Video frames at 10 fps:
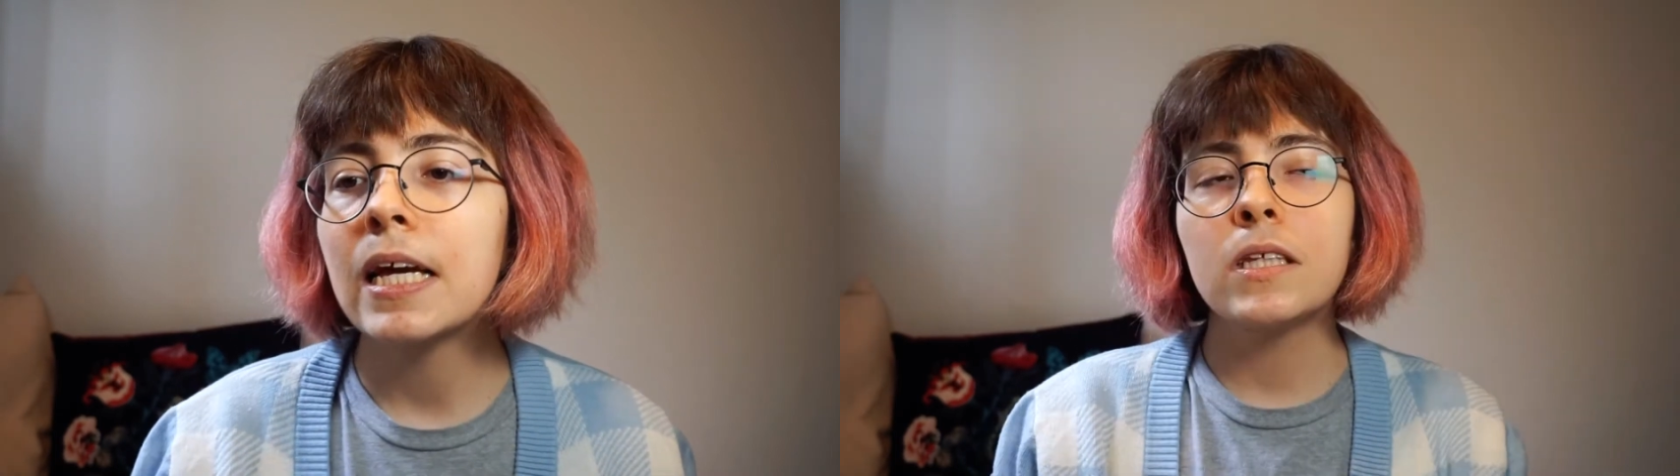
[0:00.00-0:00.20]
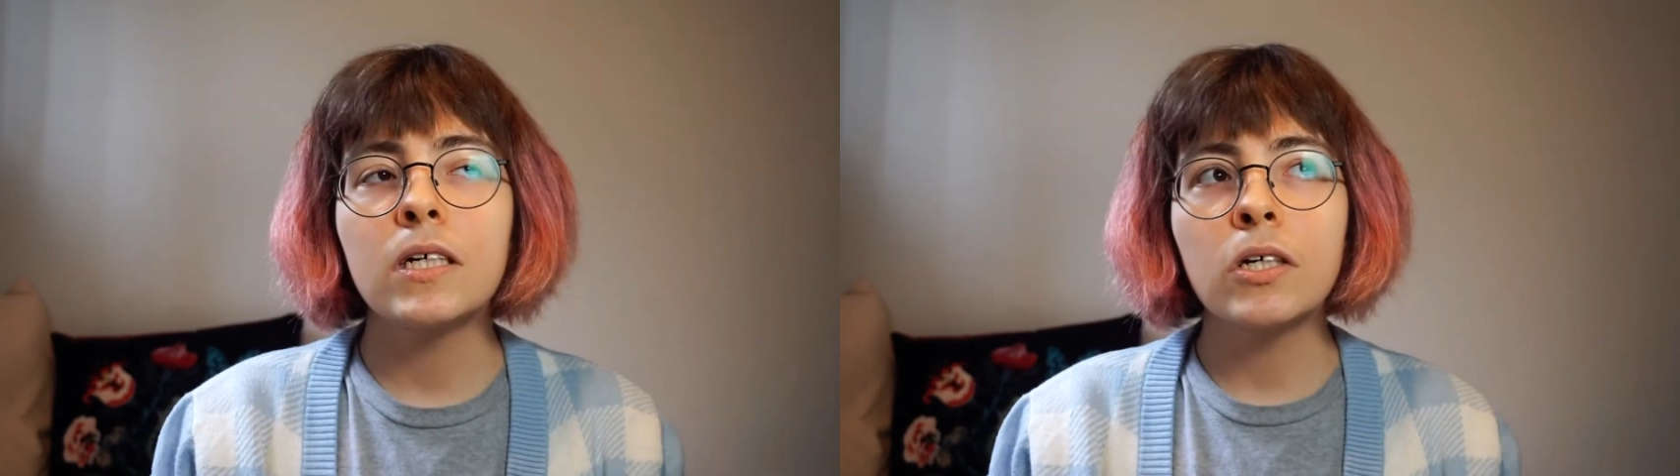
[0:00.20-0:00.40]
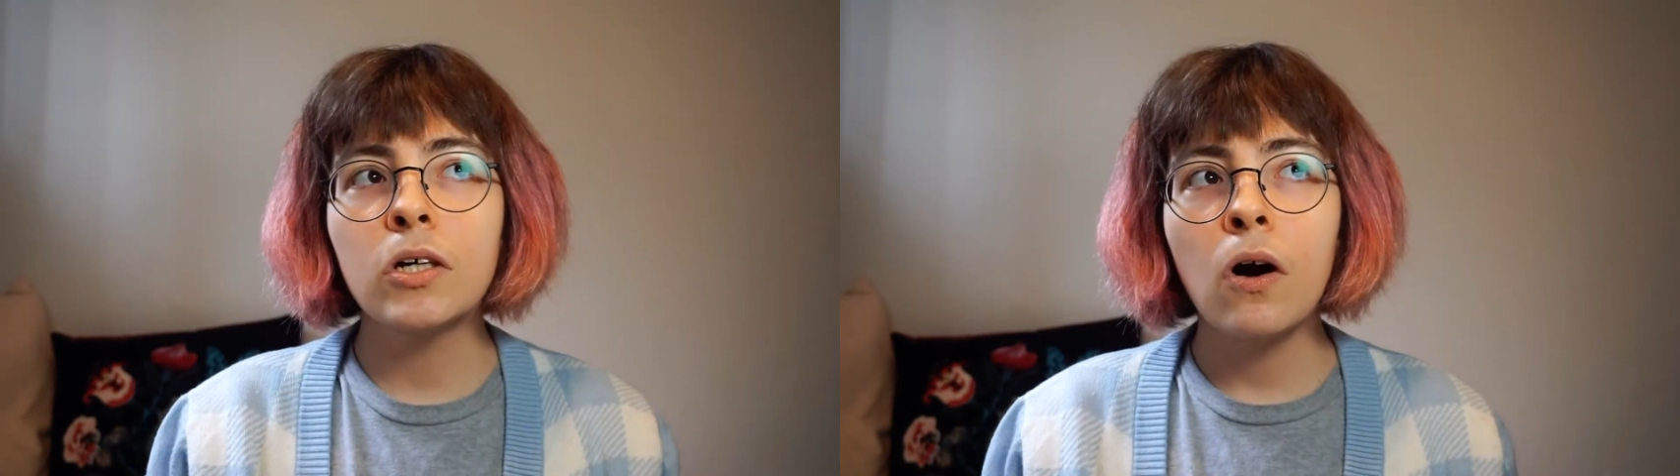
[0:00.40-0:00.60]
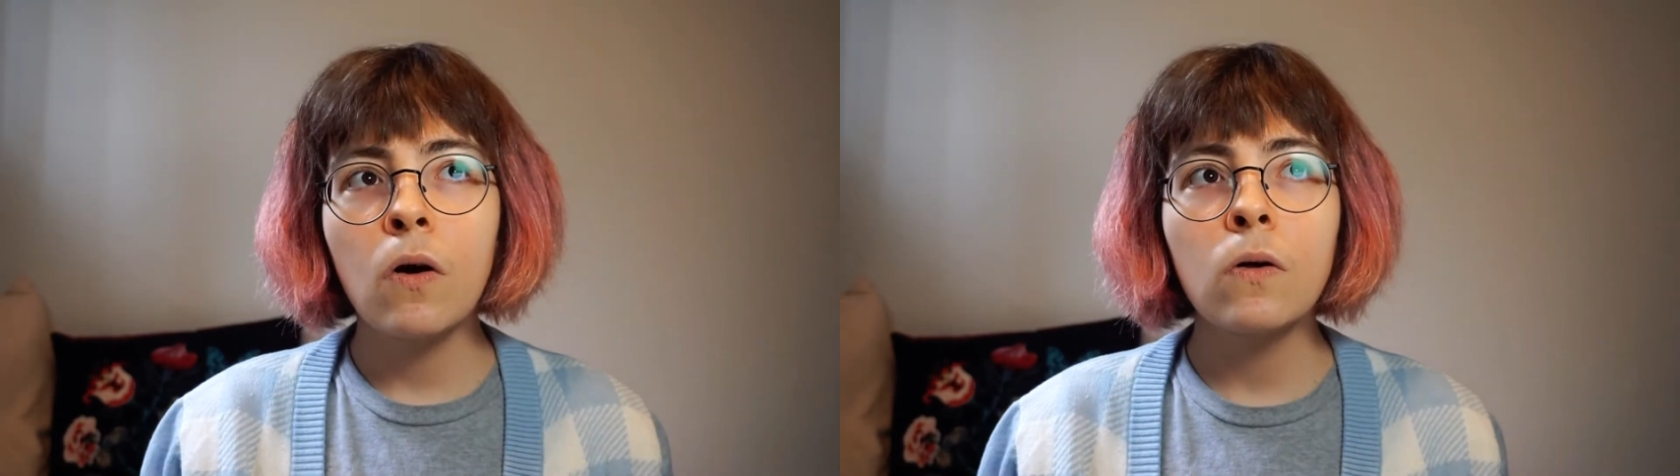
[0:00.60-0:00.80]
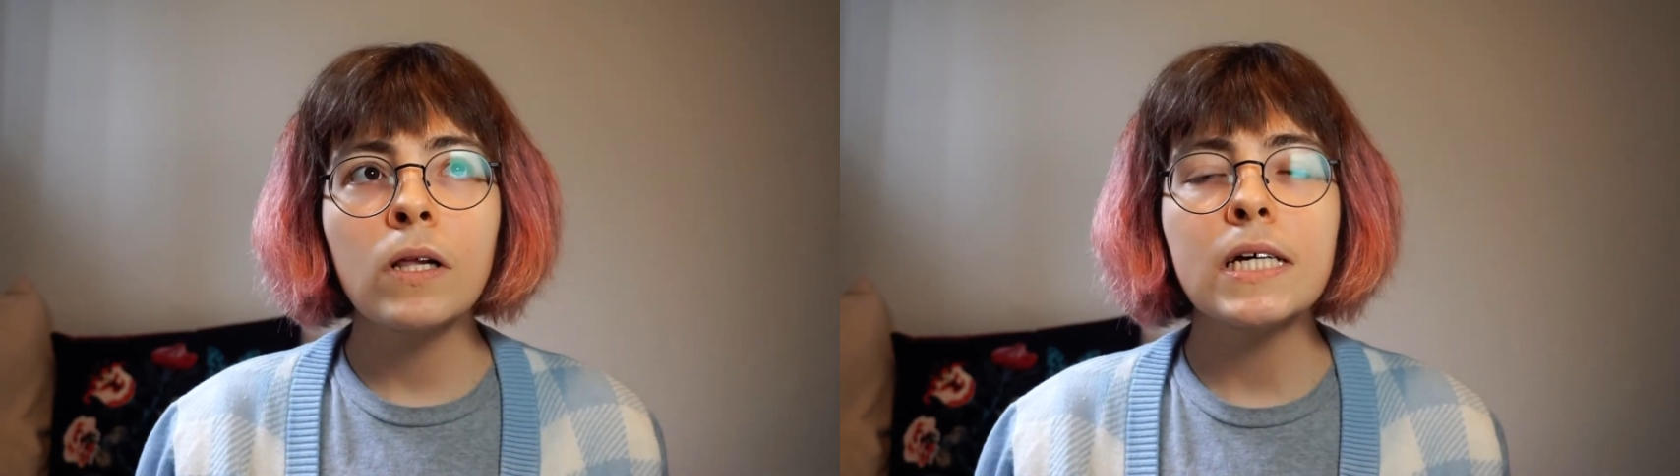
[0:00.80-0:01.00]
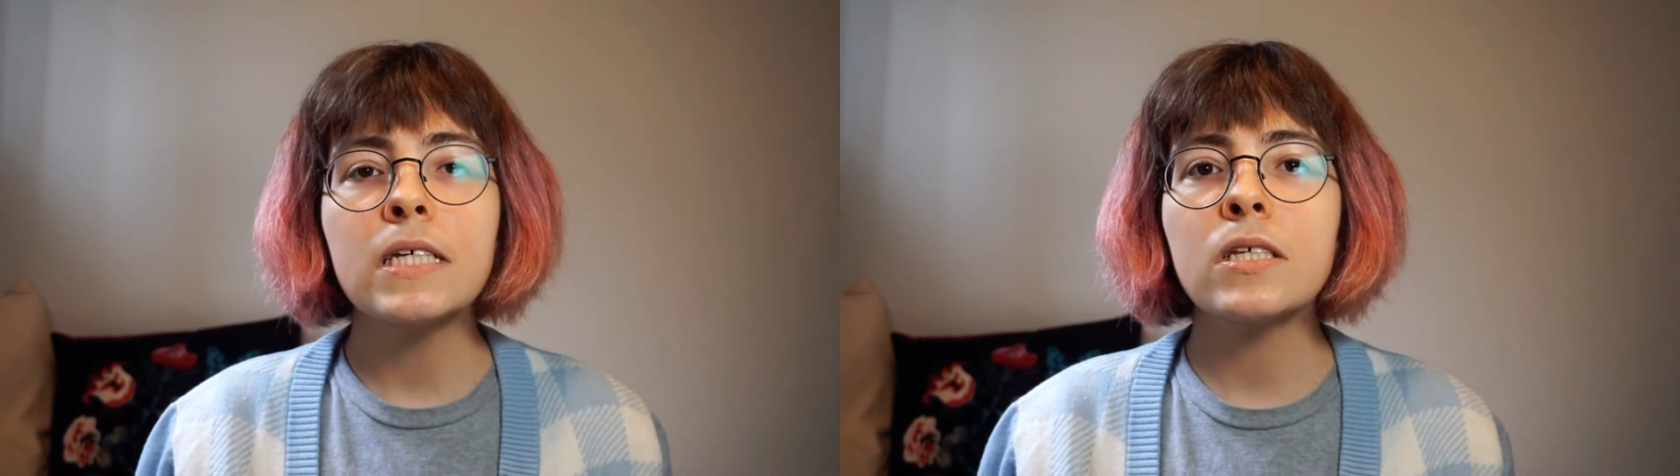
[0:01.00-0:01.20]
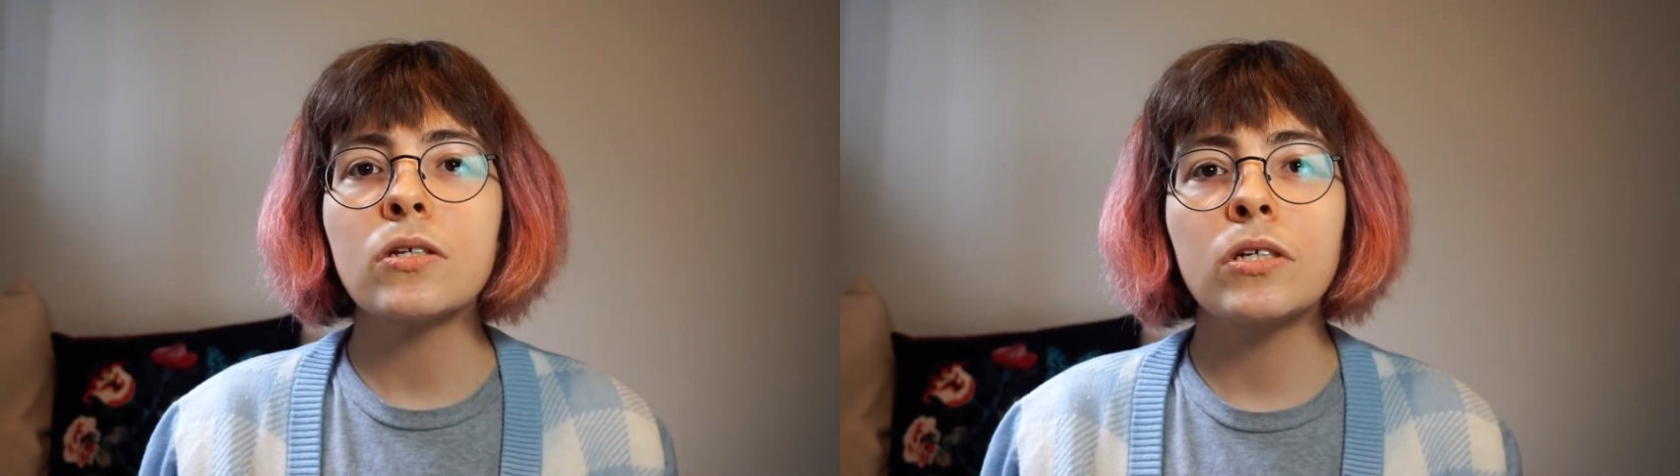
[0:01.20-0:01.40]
The goal is to